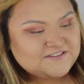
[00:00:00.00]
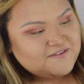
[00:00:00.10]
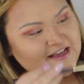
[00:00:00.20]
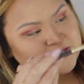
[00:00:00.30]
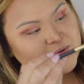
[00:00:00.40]

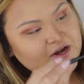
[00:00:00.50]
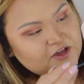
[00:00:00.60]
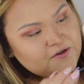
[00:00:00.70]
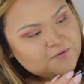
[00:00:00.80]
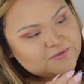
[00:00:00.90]
next we're going to
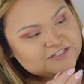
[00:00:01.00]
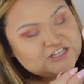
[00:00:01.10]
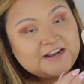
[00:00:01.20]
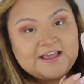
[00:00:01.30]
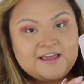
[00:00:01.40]
go in with the
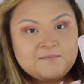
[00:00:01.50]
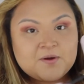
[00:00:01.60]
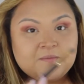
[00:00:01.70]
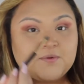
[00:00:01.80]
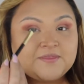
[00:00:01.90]
shade Amber
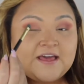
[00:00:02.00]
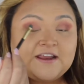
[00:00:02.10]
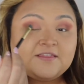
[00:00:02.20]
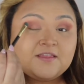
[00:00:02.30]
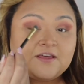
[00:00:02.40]
and put that
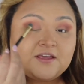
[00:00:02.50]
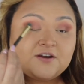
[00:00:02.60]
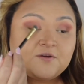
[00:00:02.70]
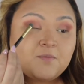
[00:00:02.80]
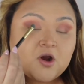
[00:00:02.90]
in the
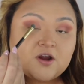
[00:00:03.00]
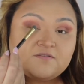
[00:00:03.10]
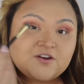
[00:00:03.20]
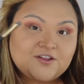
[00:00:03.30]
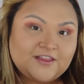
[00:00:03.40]
inner part
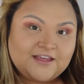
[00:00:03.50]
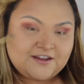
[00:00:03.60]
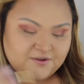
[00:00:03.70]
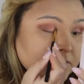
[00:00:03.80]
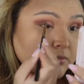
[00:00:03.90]
of your lid.